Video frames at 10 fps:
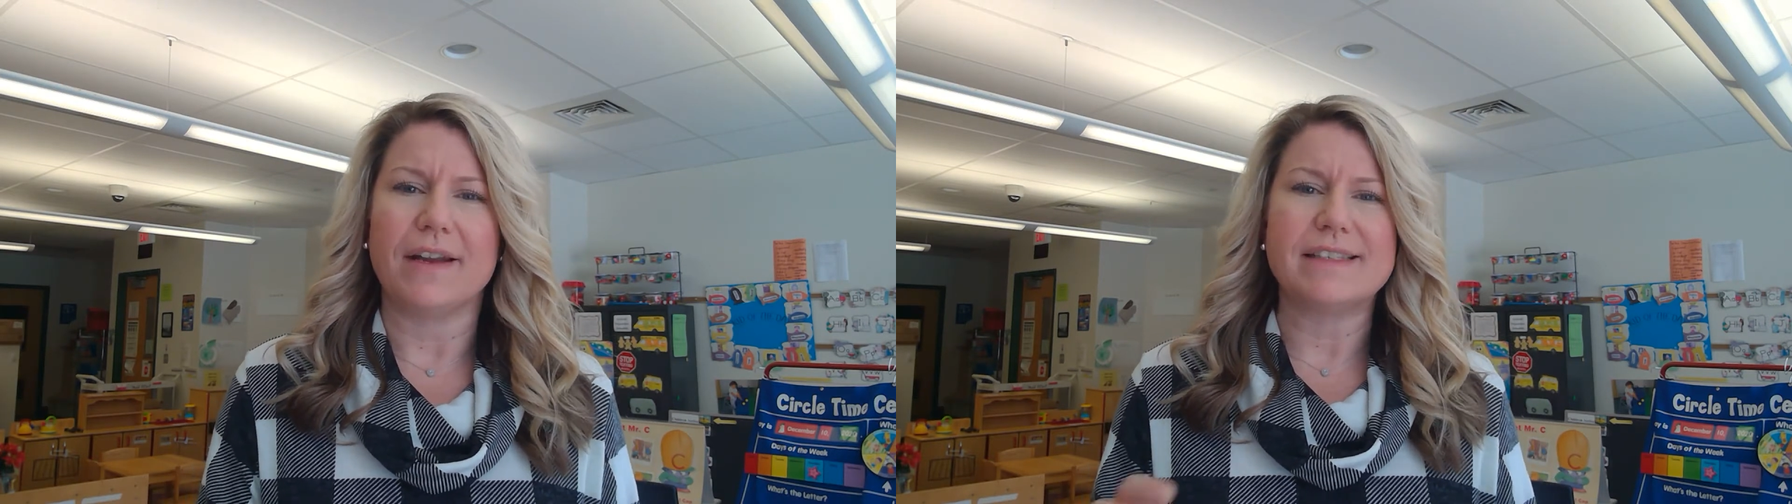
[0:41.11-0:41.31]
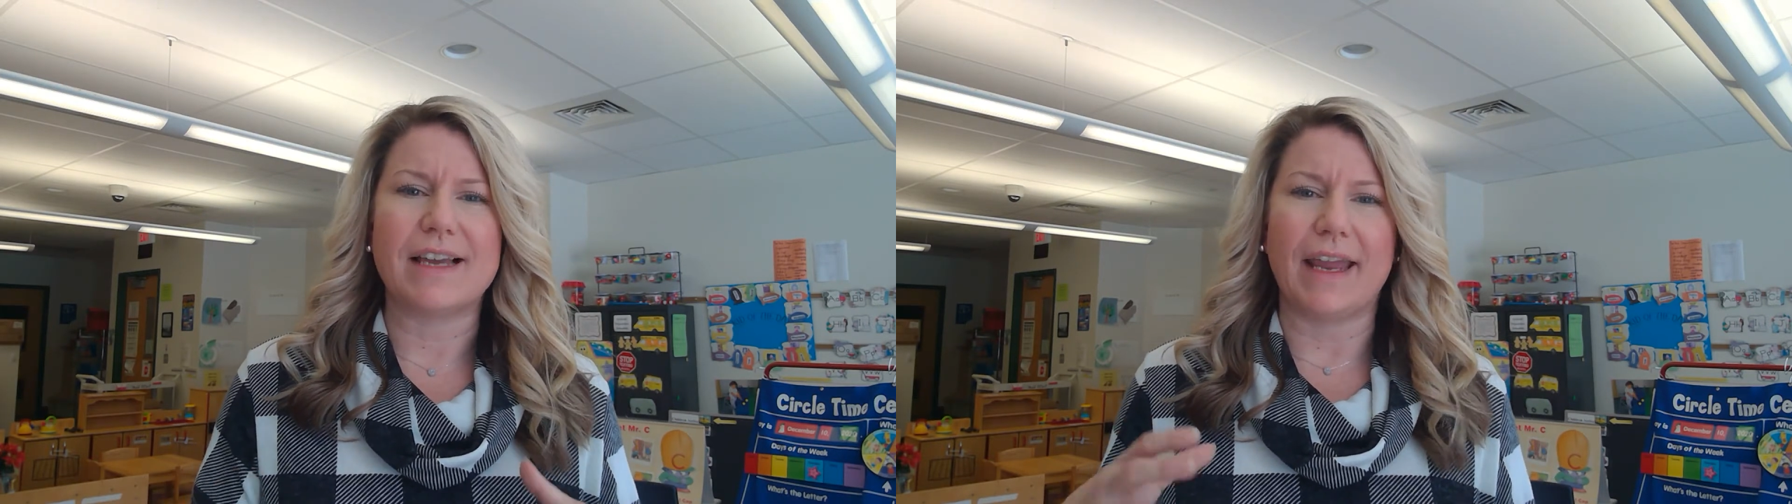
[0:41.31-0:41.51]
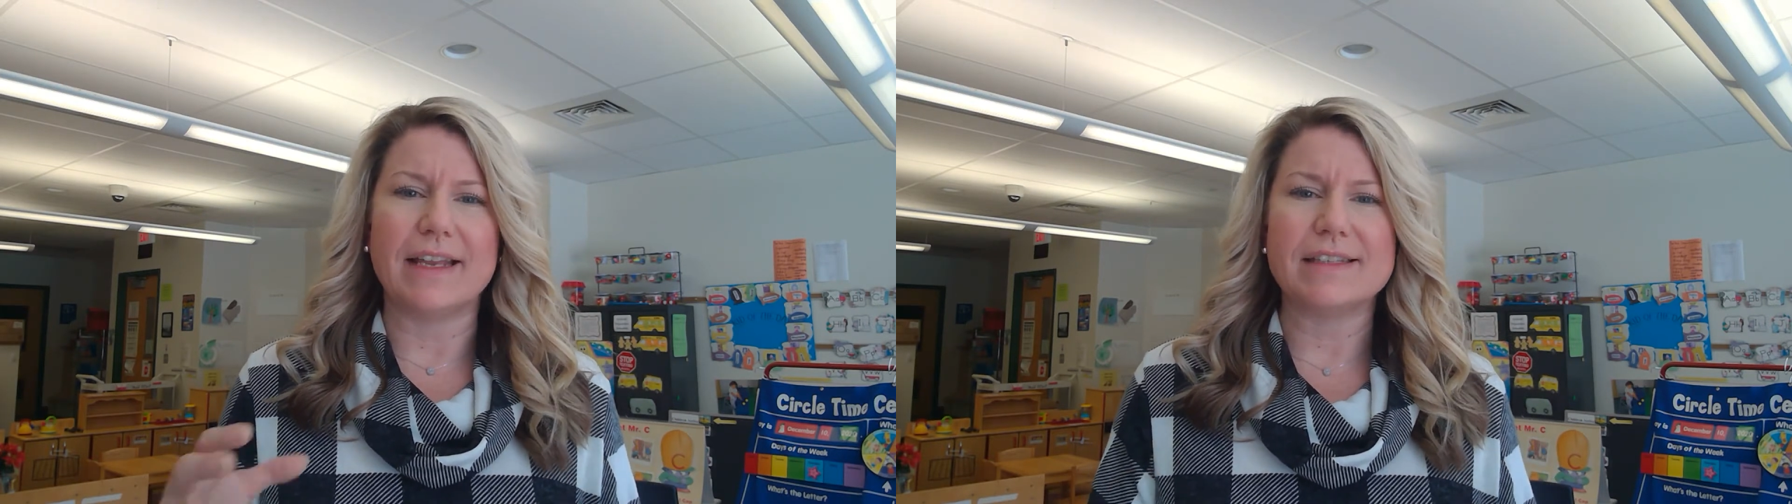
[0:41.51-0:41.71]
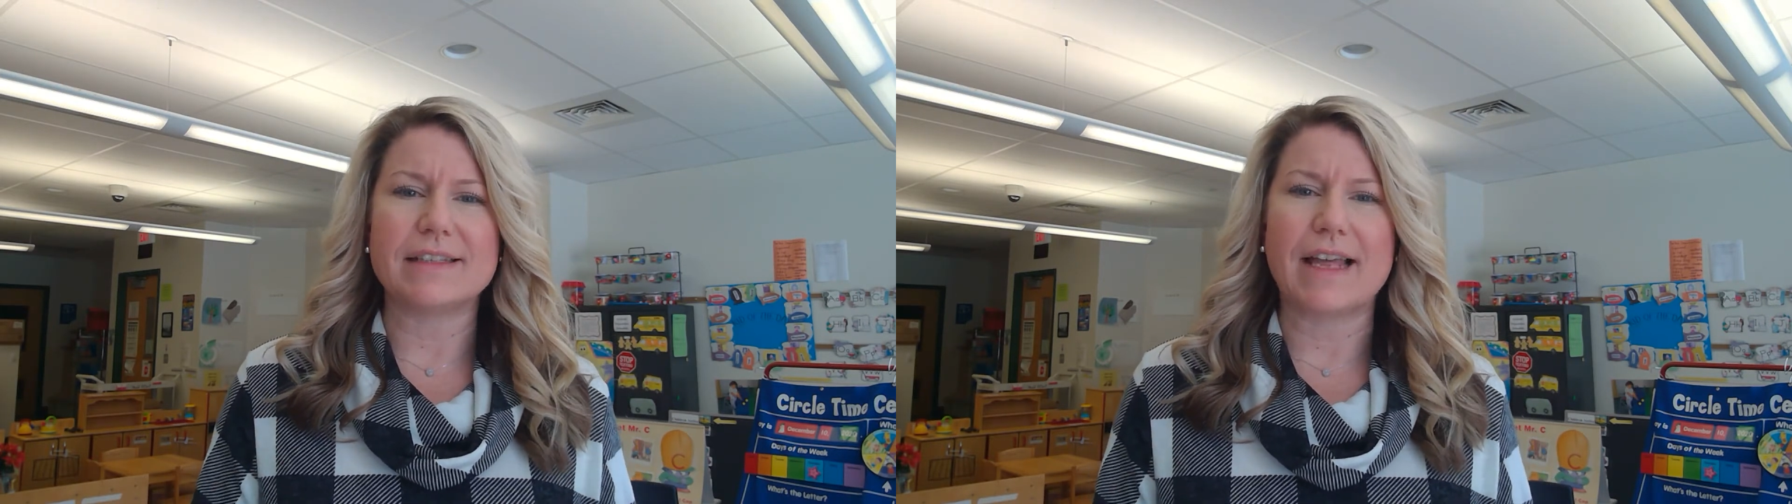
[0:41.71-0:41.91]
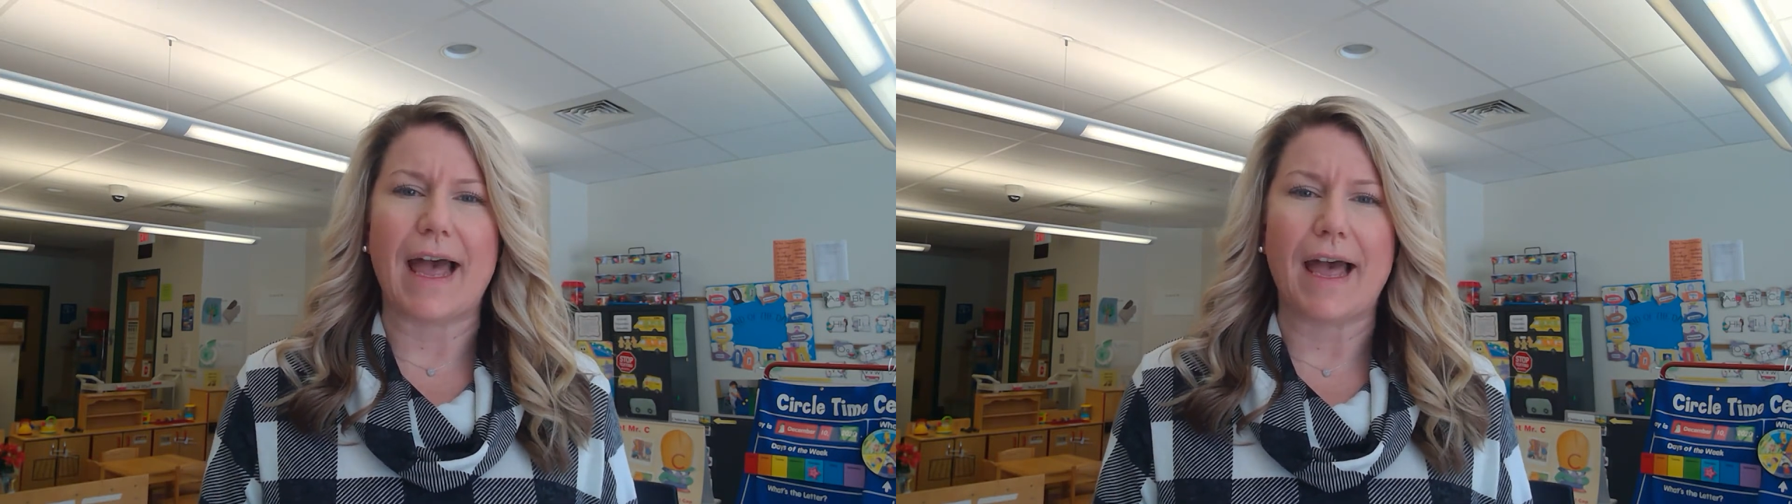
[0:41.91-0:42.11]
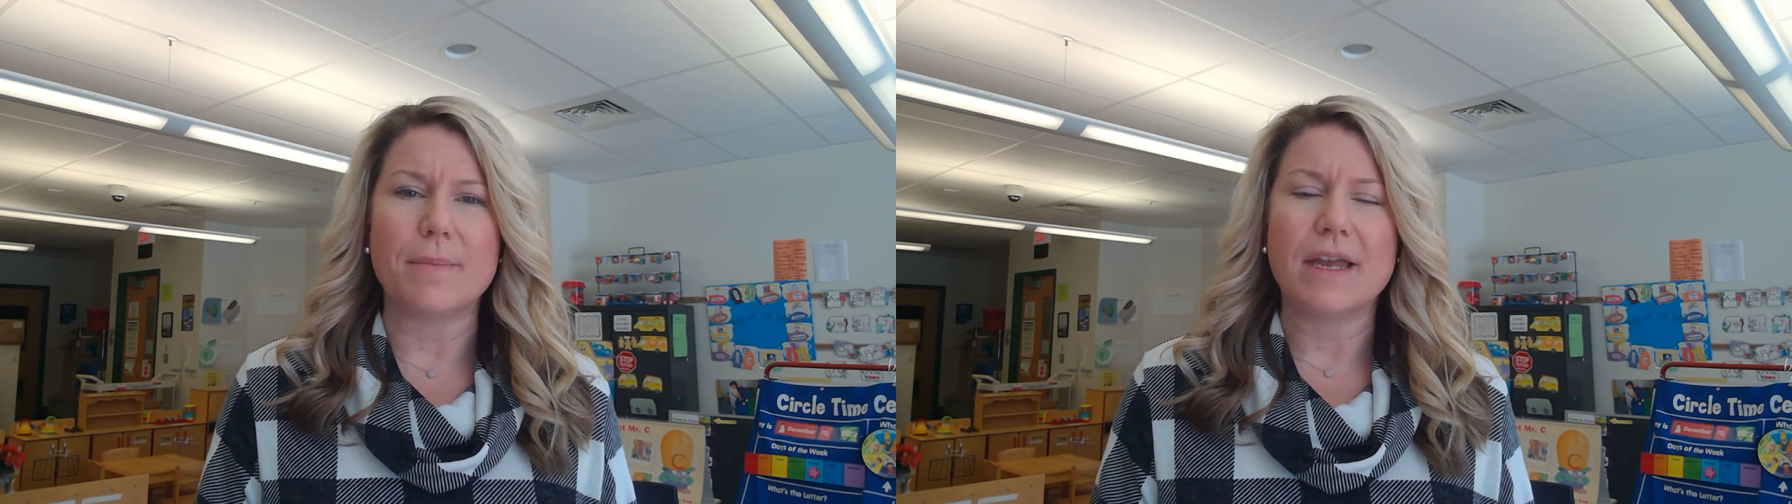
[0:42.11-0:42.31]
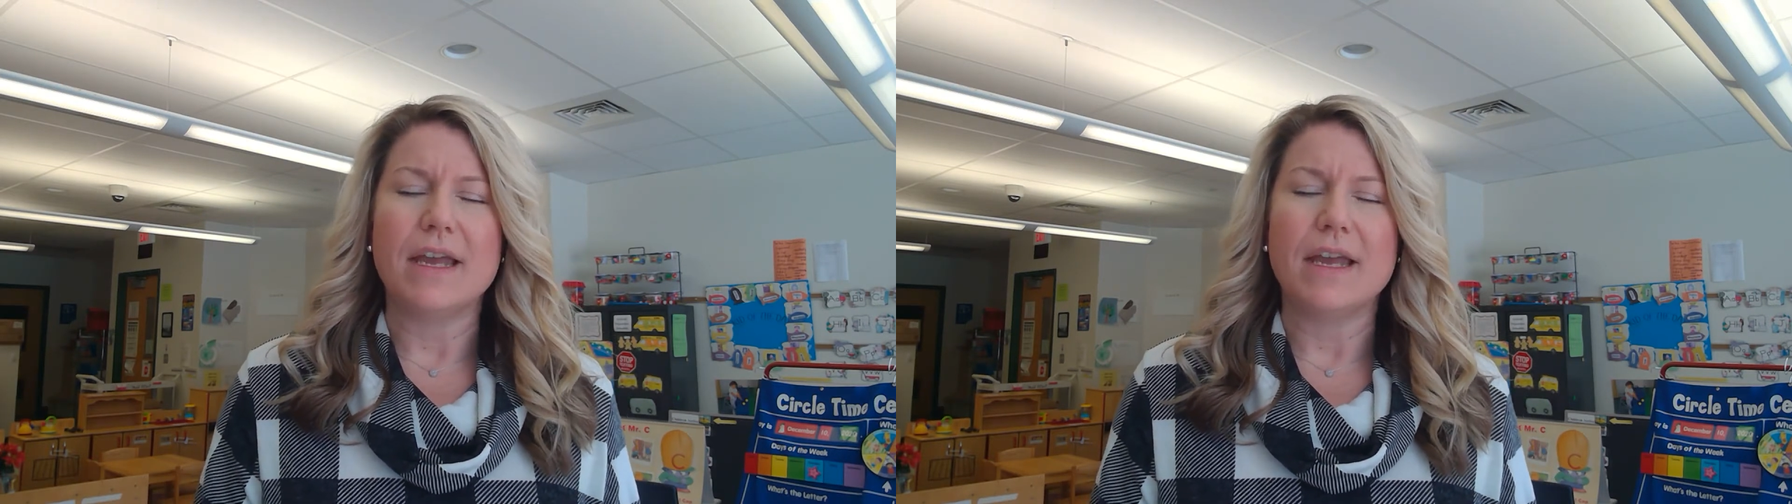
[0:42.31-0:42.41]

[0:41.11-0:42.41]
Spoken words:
a science lab,